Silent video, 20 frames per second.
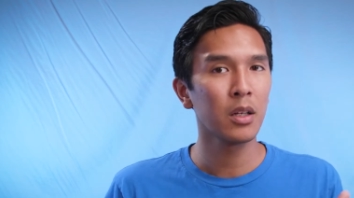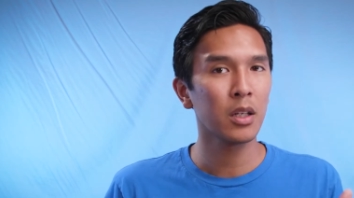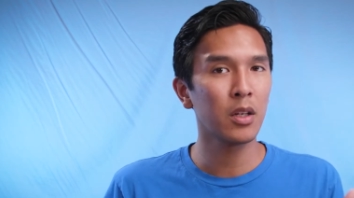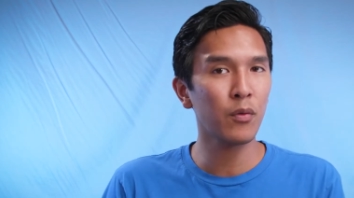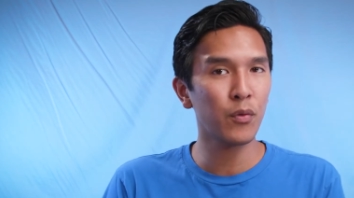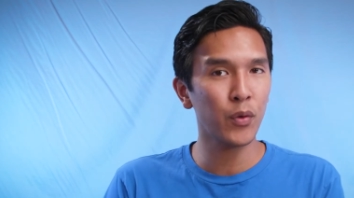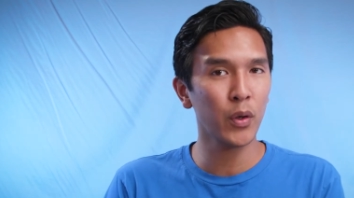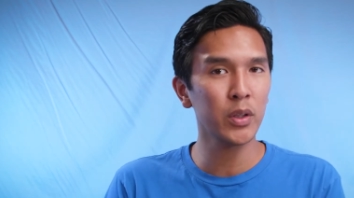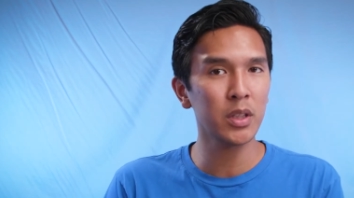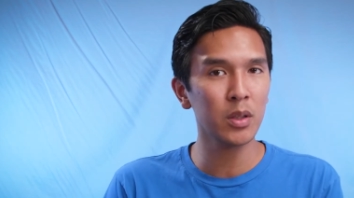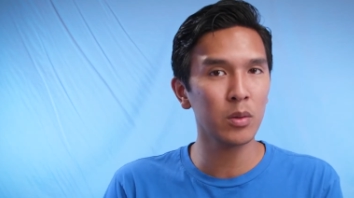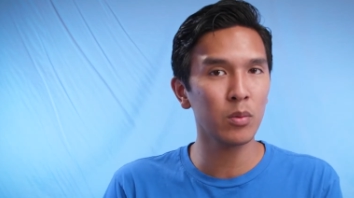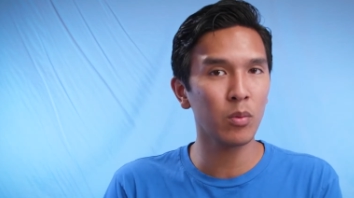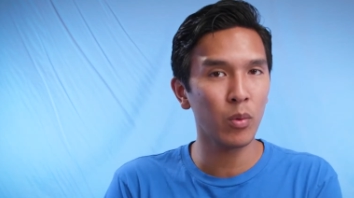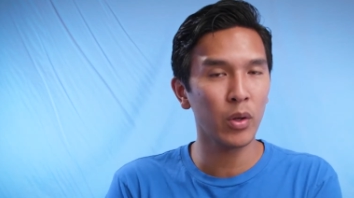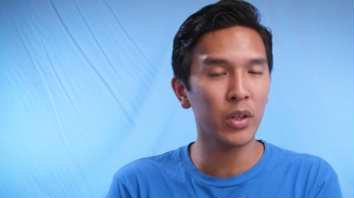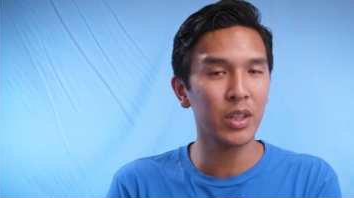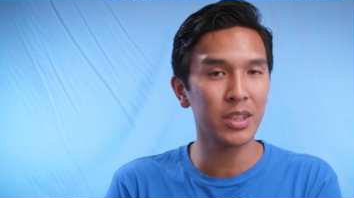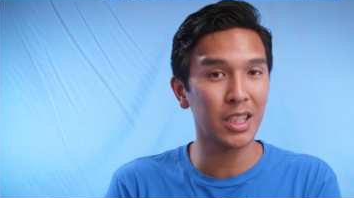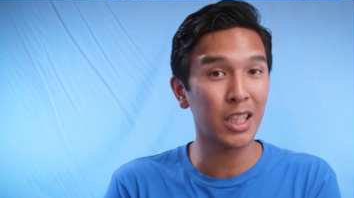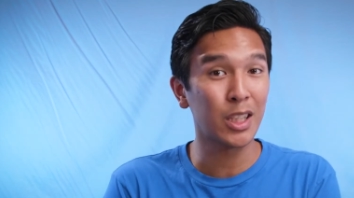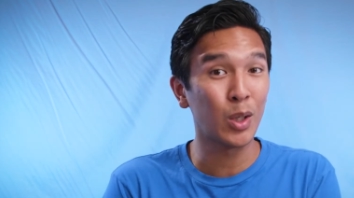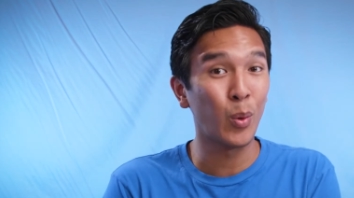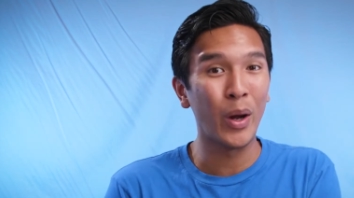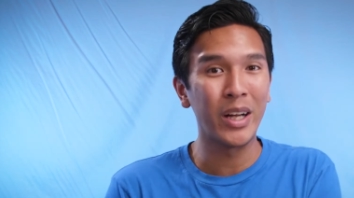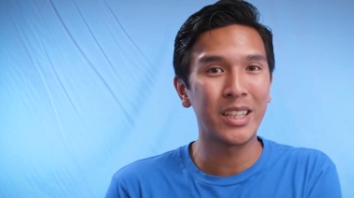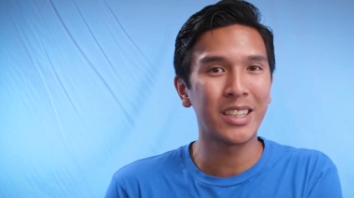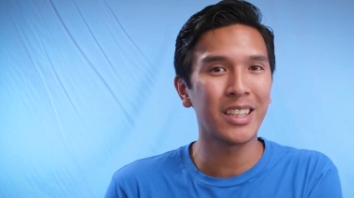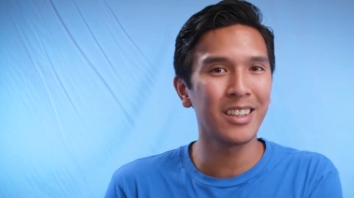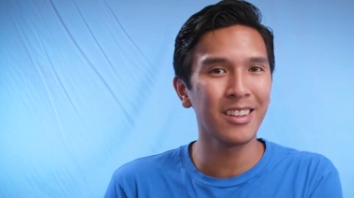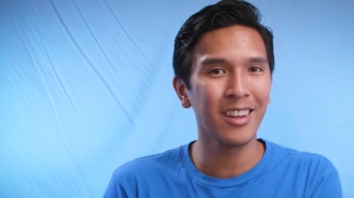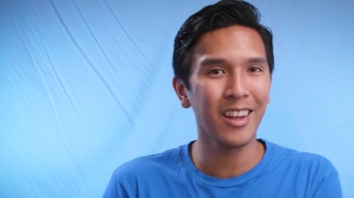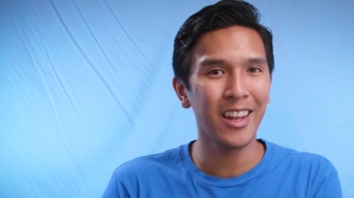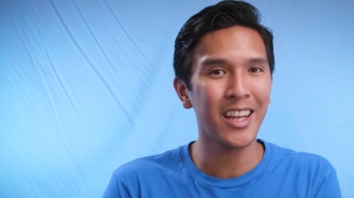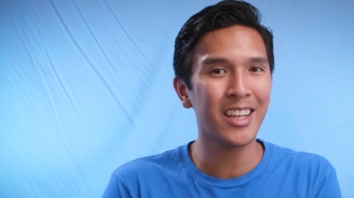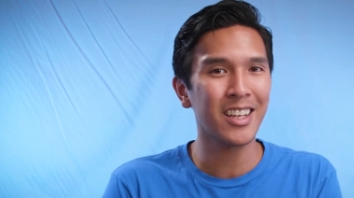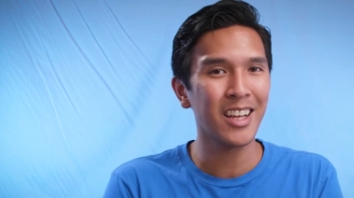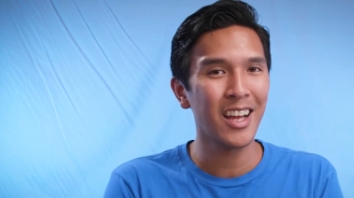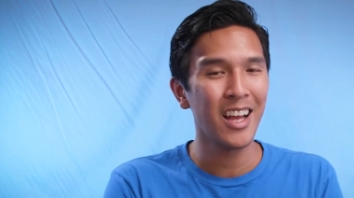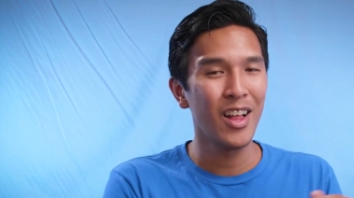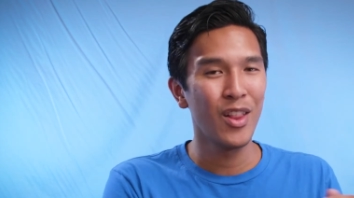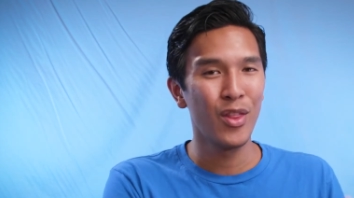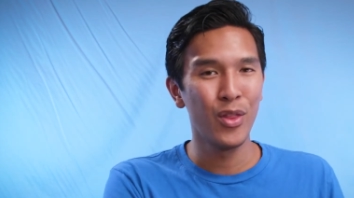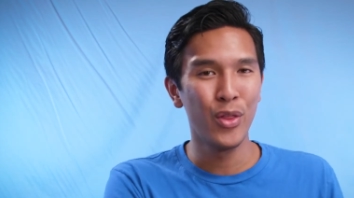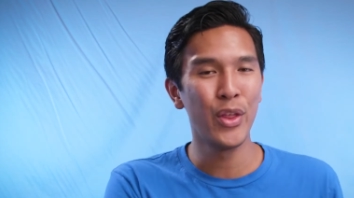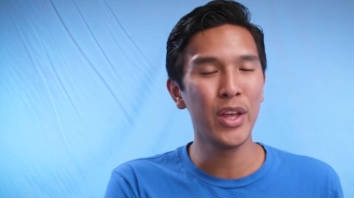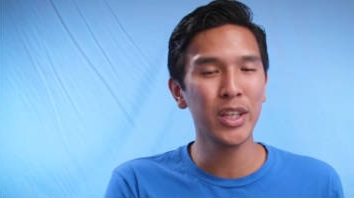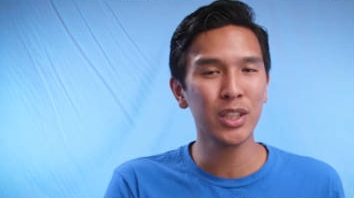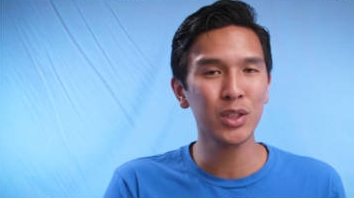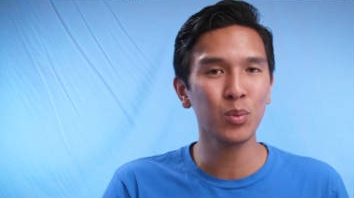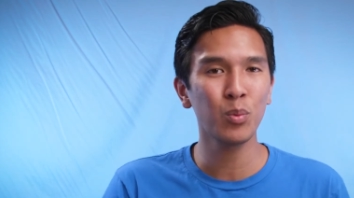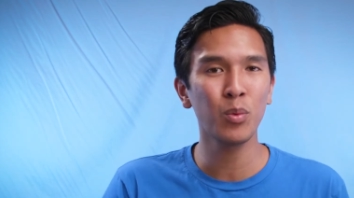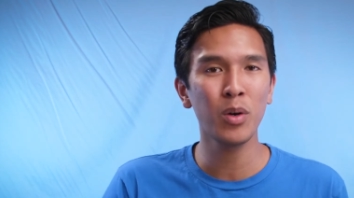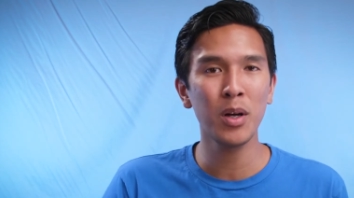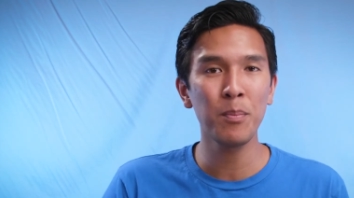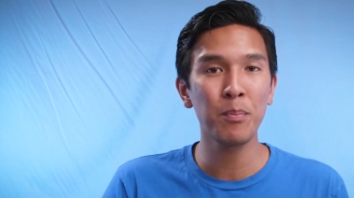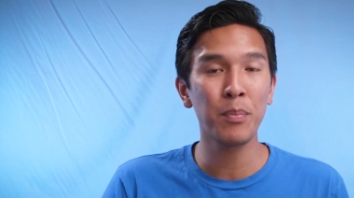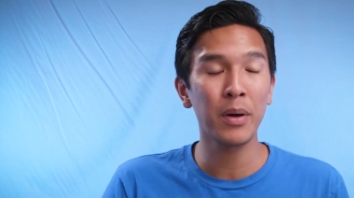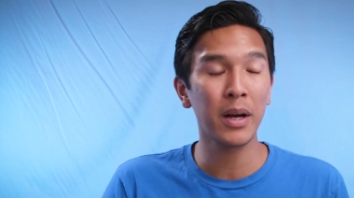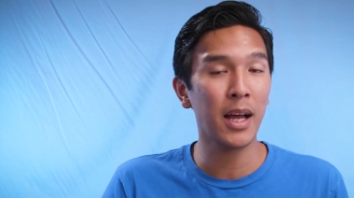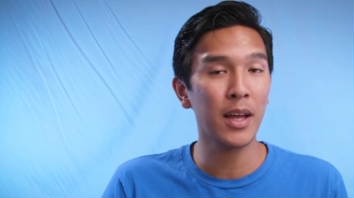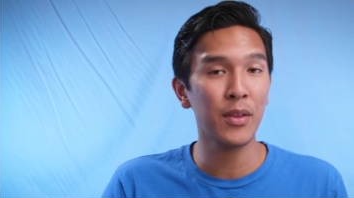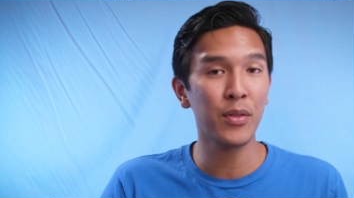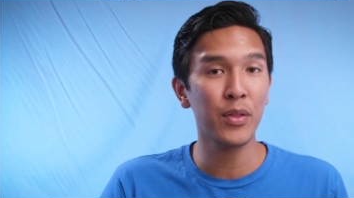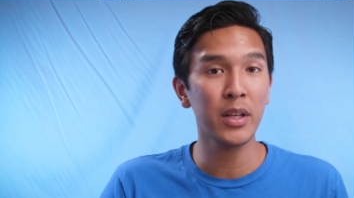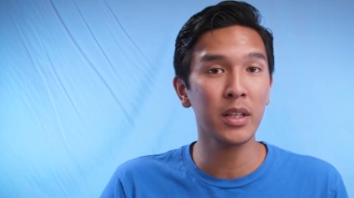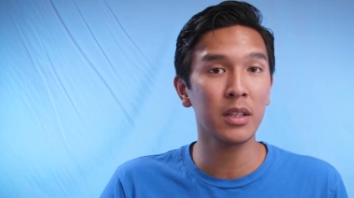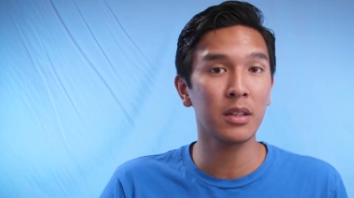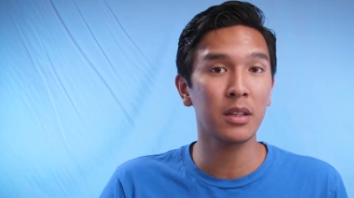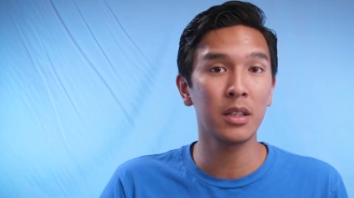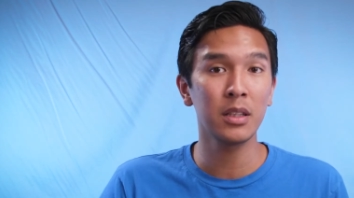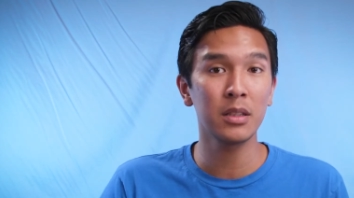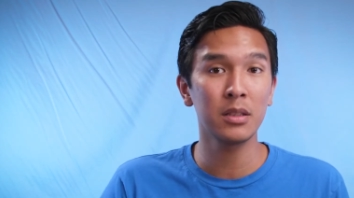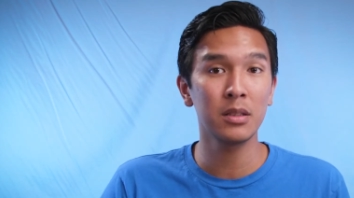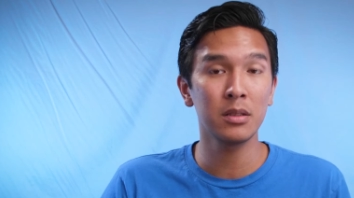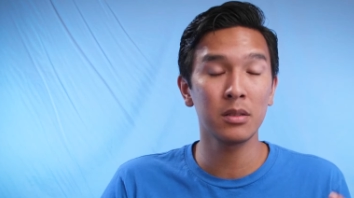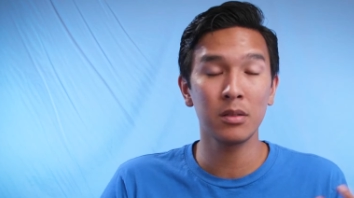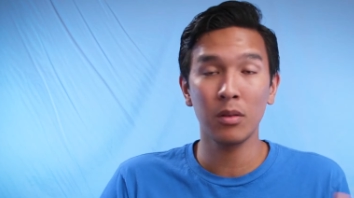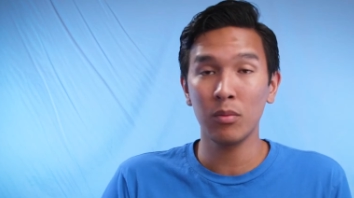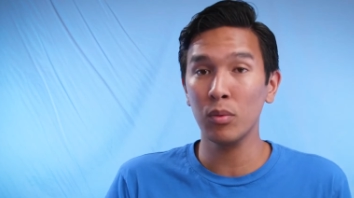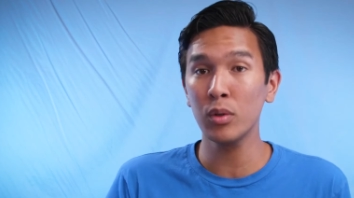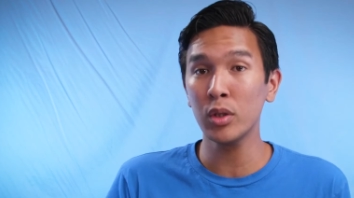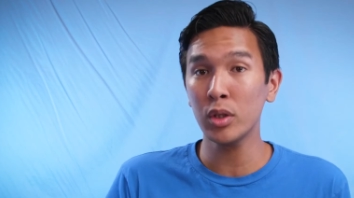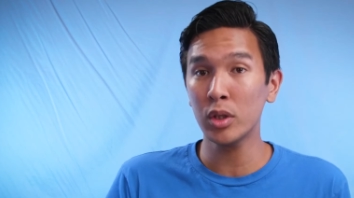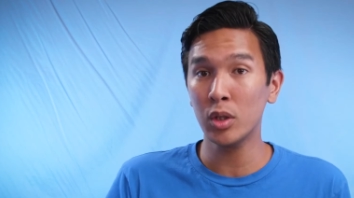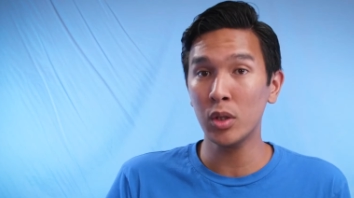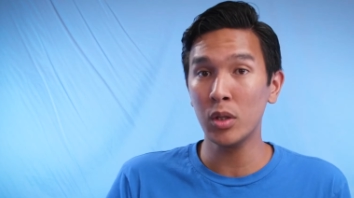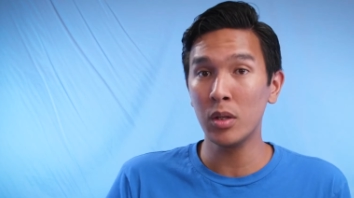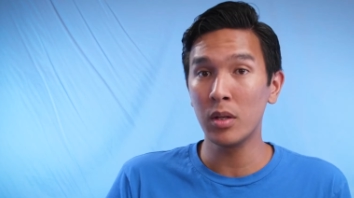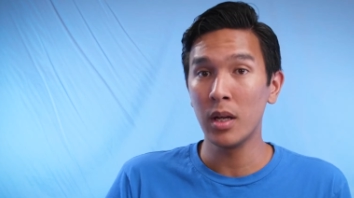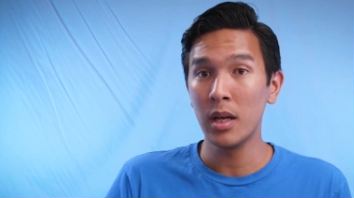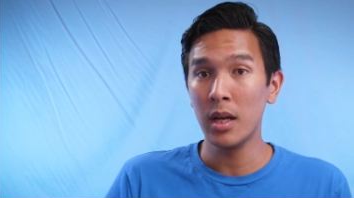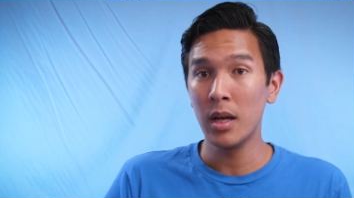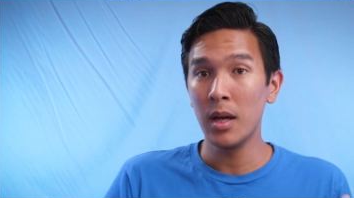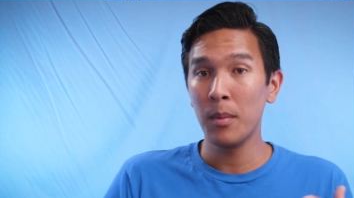confronted with a situation like this one, but I think this is a really good